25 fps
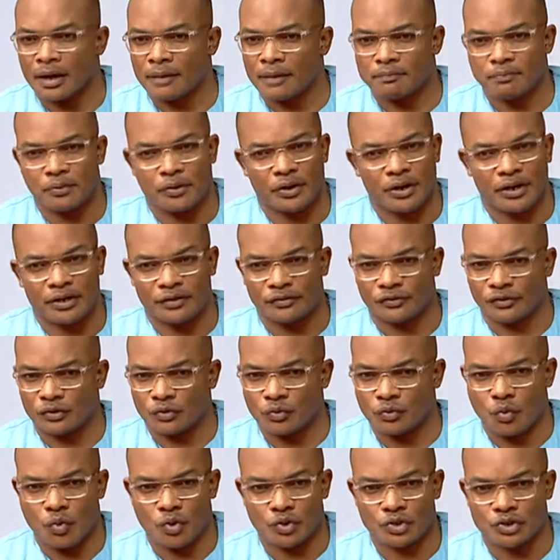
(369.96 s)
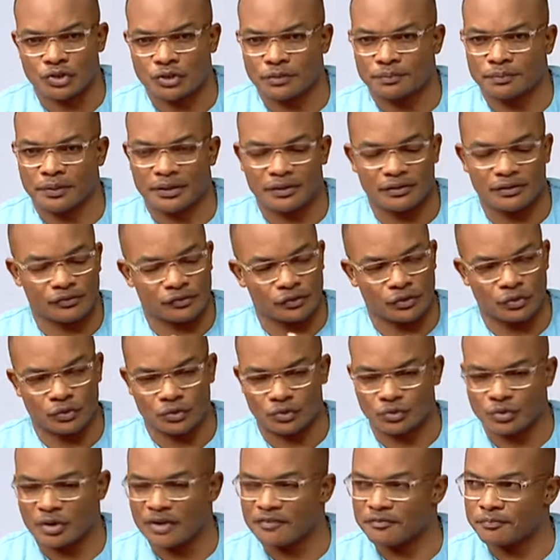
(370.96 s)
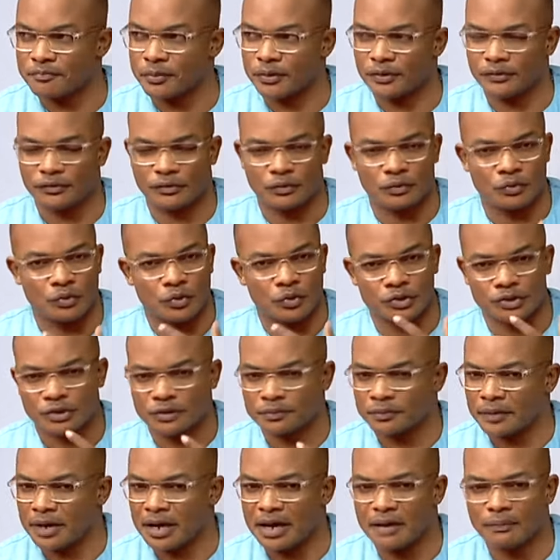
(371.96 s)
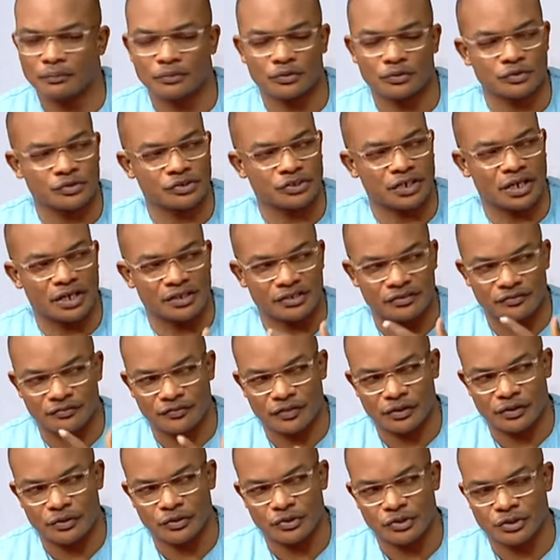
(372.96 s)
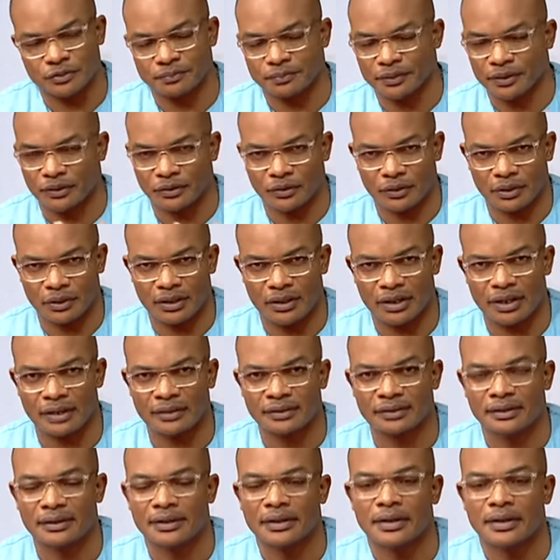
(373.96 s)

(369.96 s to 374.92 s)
praise and worship. And it's good to have praise and worship, come to church, fellowship and all that.